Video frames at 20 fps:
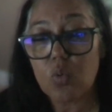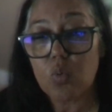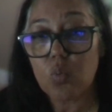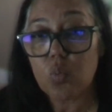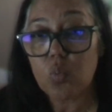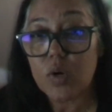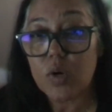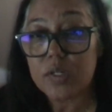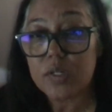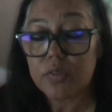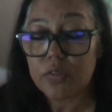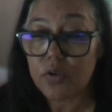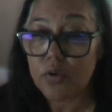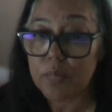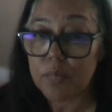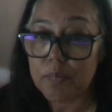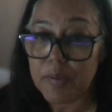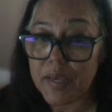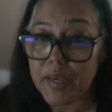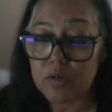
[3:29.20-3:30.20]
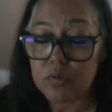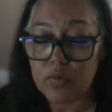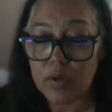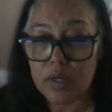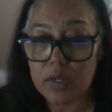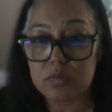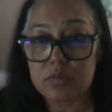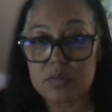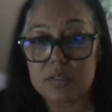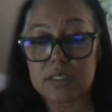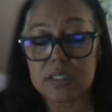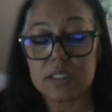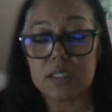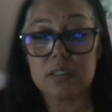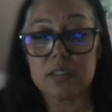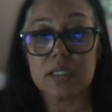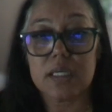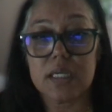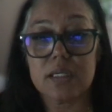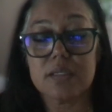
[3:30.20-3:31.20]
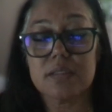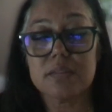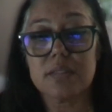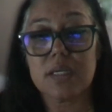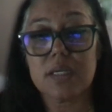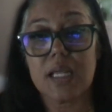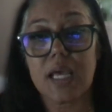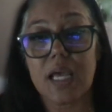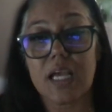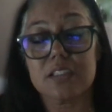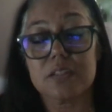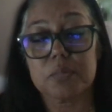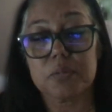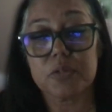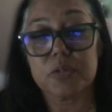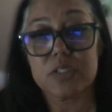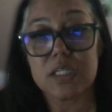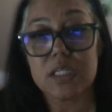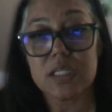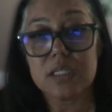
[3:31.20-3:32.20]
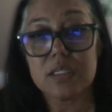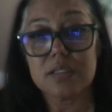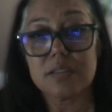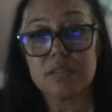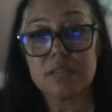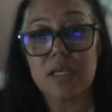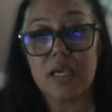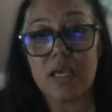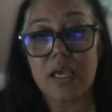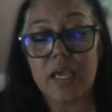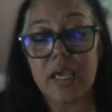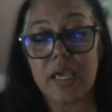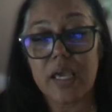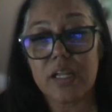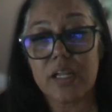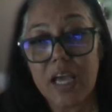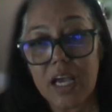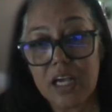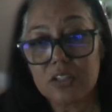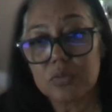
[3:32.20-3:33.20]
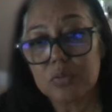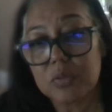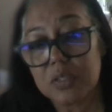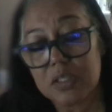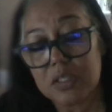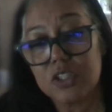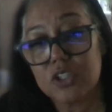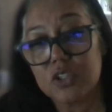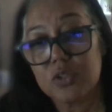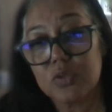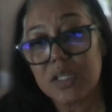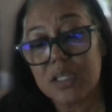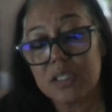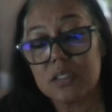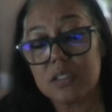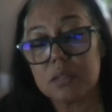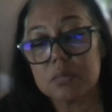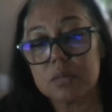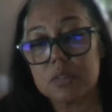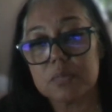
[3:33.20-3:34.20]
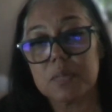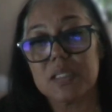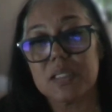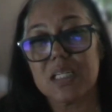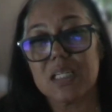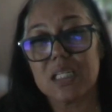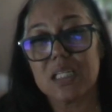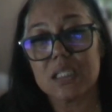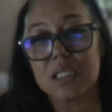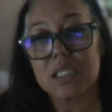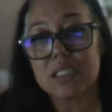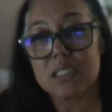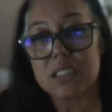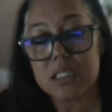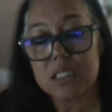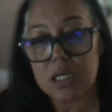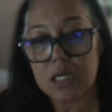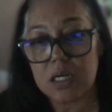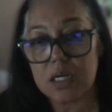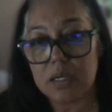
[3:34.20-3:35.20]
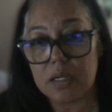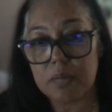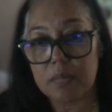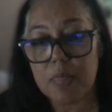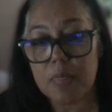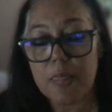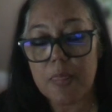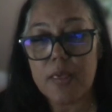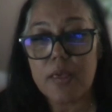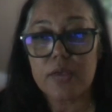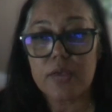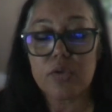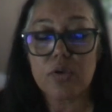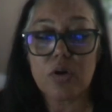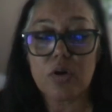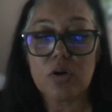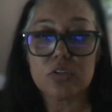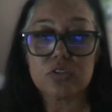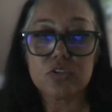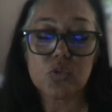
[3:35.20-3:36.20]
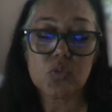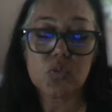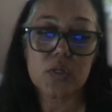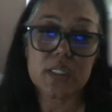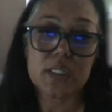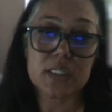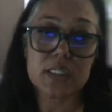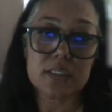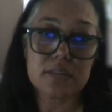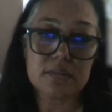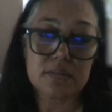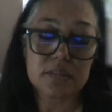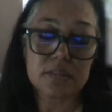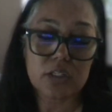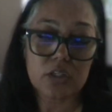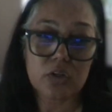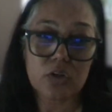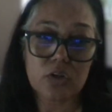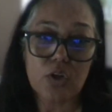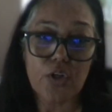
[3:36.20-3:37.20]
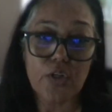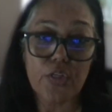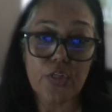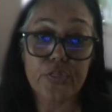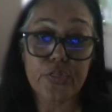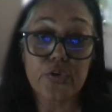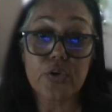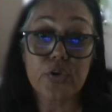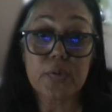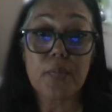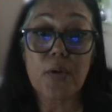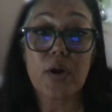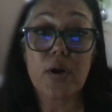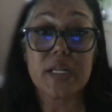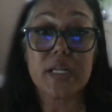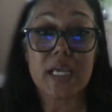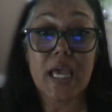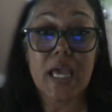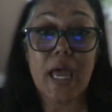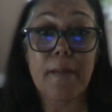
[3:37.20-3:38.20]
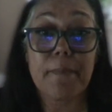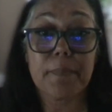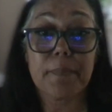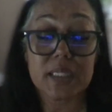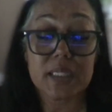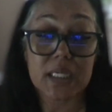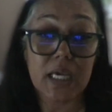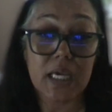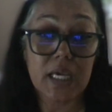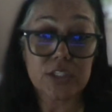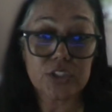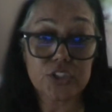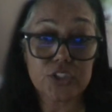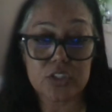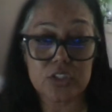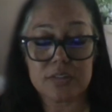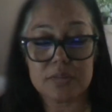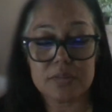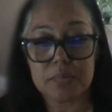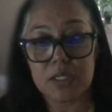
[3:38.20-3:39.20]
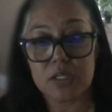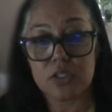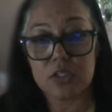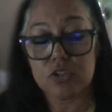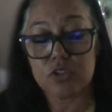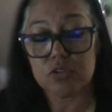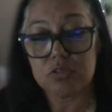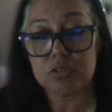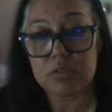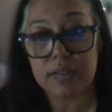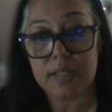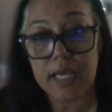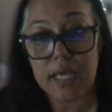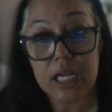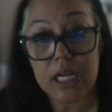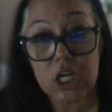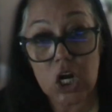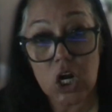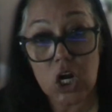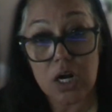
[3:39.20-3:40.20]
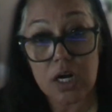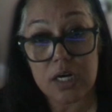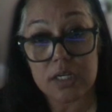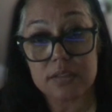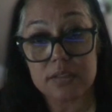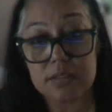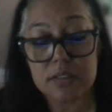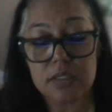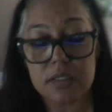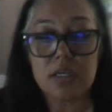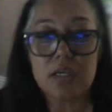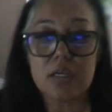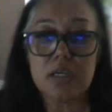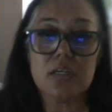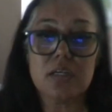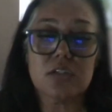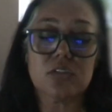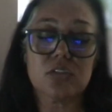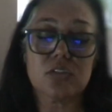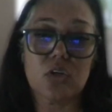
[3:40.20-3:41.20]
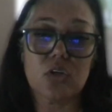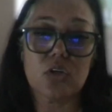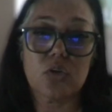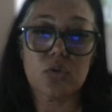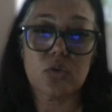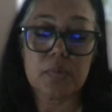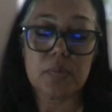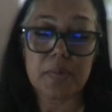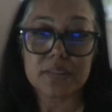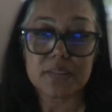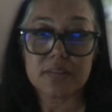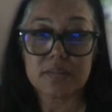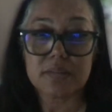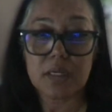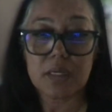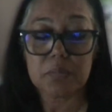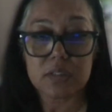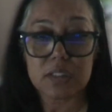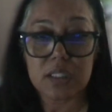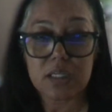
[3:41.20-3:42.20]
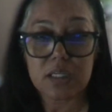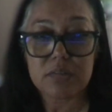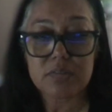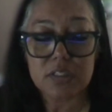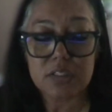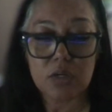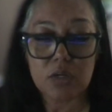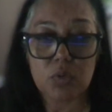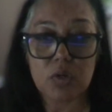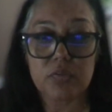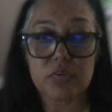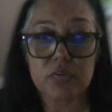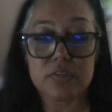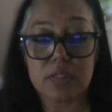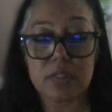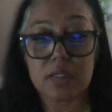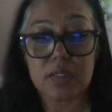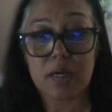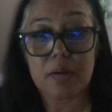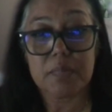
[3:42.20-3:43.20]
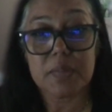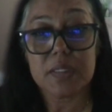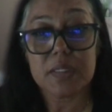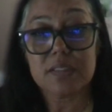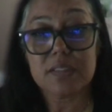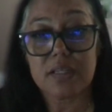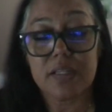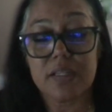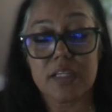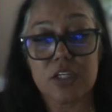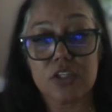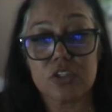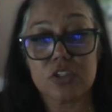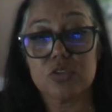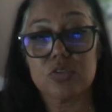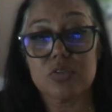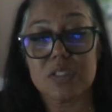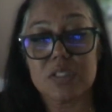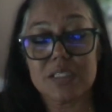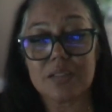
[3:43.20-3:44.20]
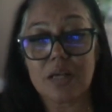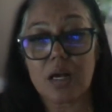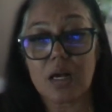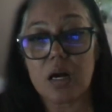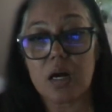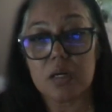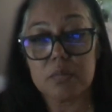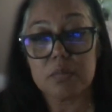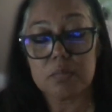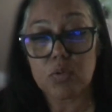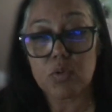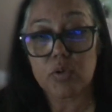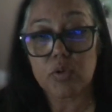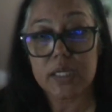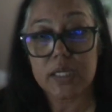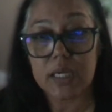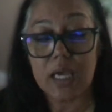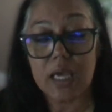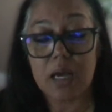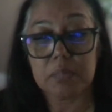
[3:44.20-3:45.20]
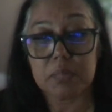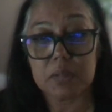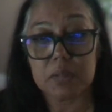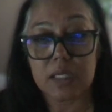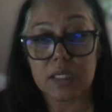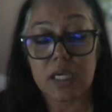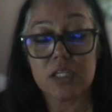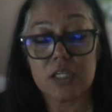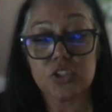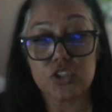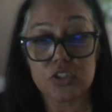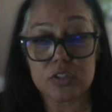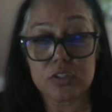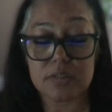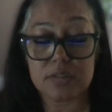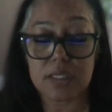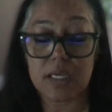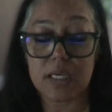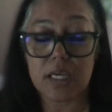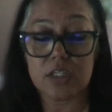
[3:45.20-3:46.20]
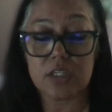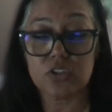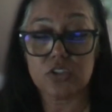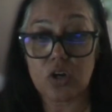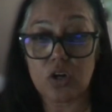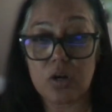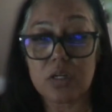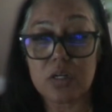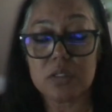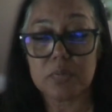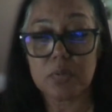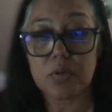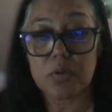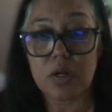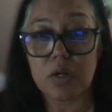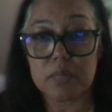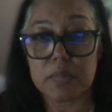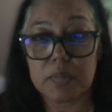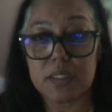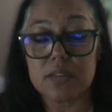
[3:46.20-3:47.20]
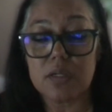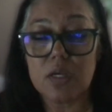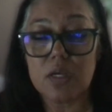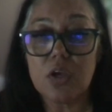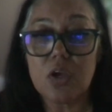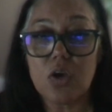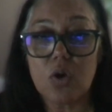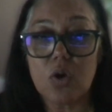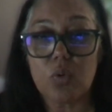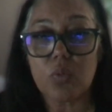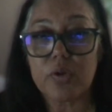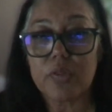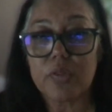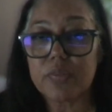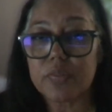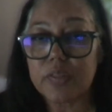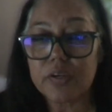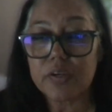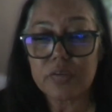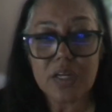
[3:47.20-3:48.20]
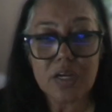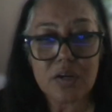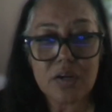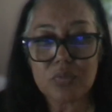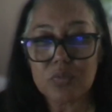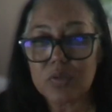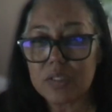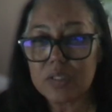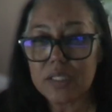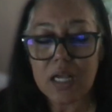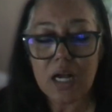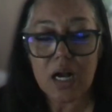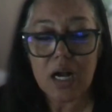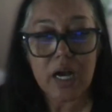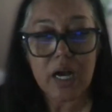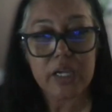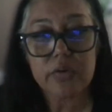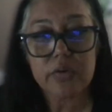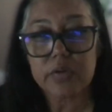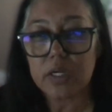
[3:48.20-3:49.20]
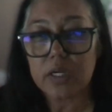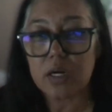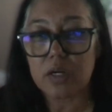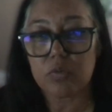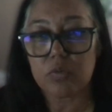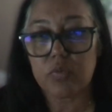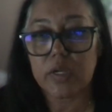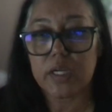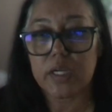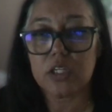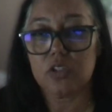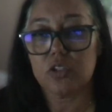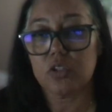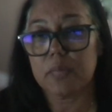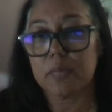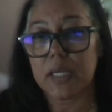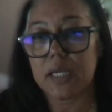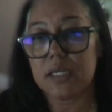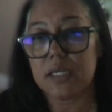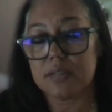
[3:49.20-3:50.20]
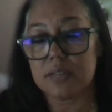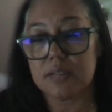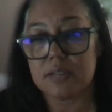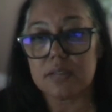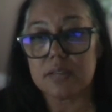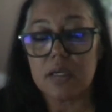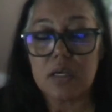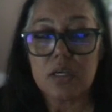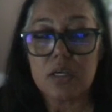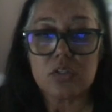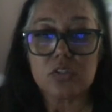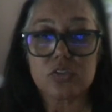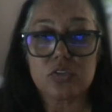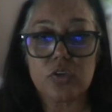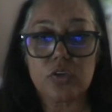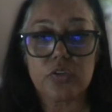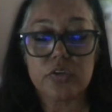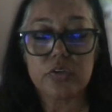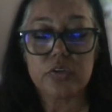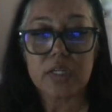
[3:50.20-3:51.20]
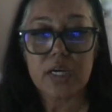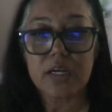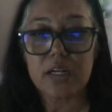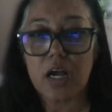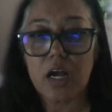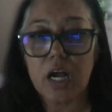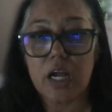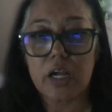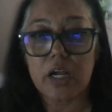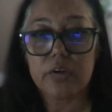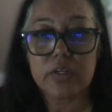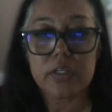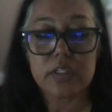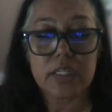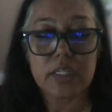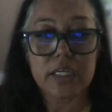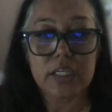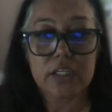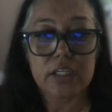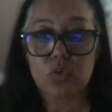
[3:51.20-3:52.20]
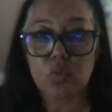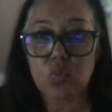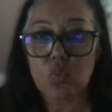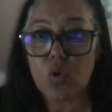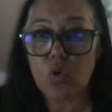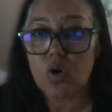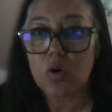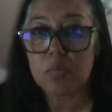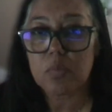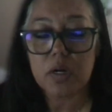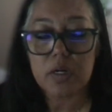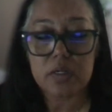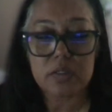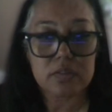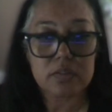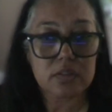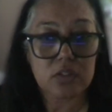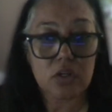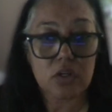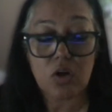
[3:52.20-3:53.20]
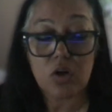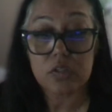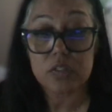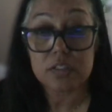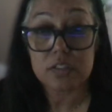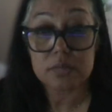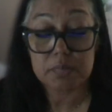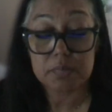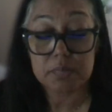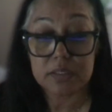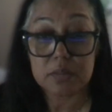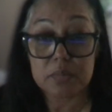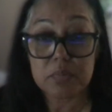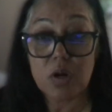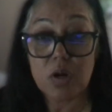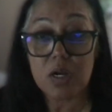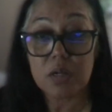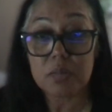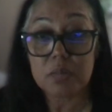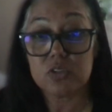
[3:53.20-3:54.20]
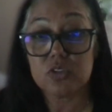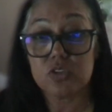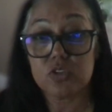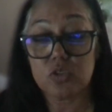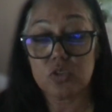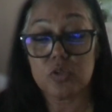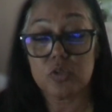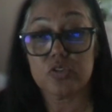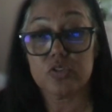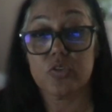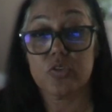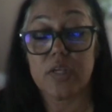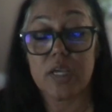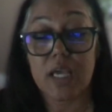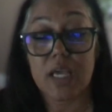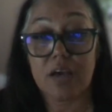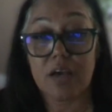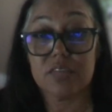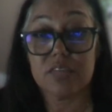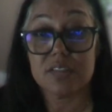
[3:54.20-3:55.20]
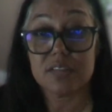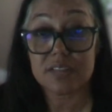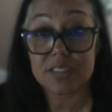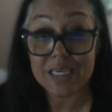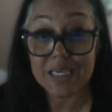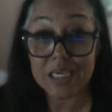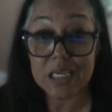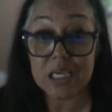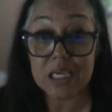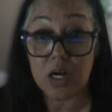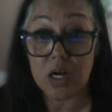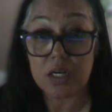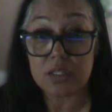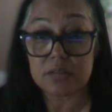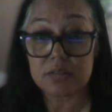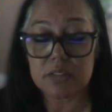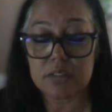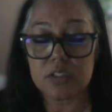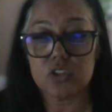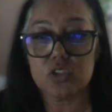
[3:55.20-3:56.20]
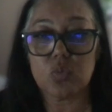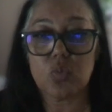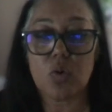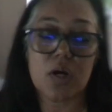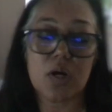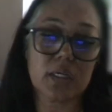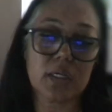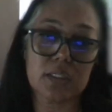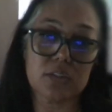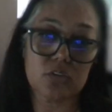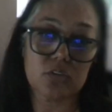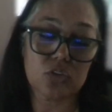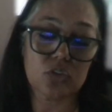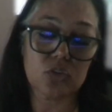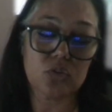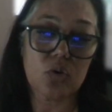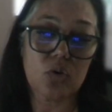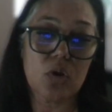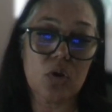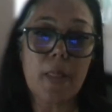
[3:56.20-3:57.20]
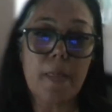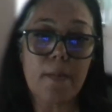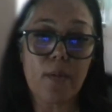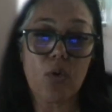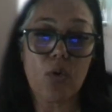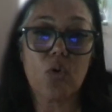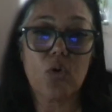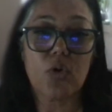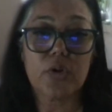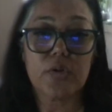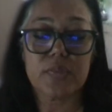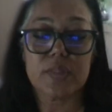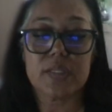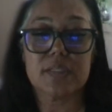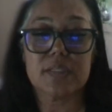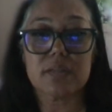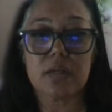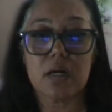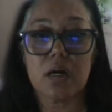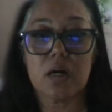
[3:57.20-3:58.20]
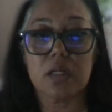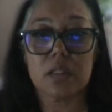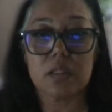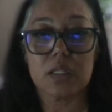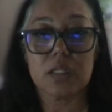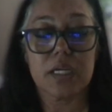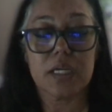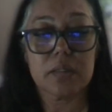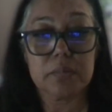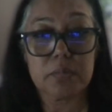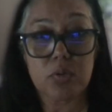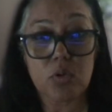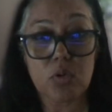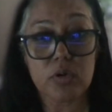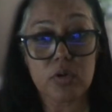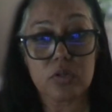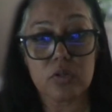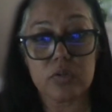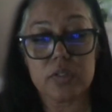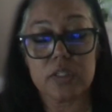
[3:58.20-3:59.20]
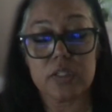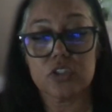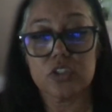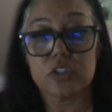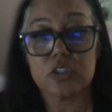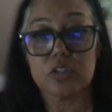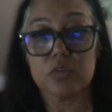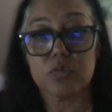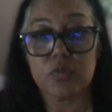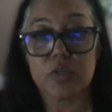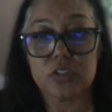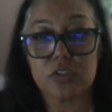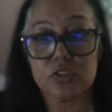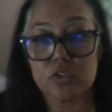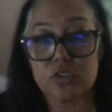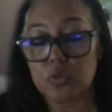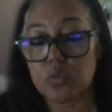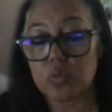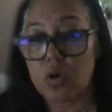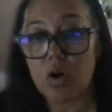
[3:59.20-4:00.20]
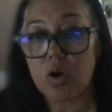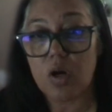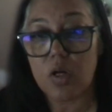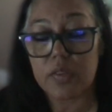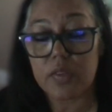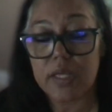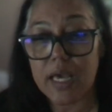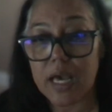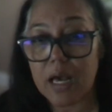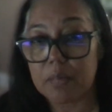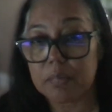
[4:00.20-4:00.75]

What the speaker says: what their background skill is and expertise, and actually then you'd end up spending less time. You also want to consider third party applications being used in that cost. So the best example to give is I work for some companies and they use these onboarding applications, the HR department, where they're not really hiring on a regular basis. So they're not hiring like your Walmarts and all these big department stores. So they have this kiosk that you walk into, or this online portal that you can register where all the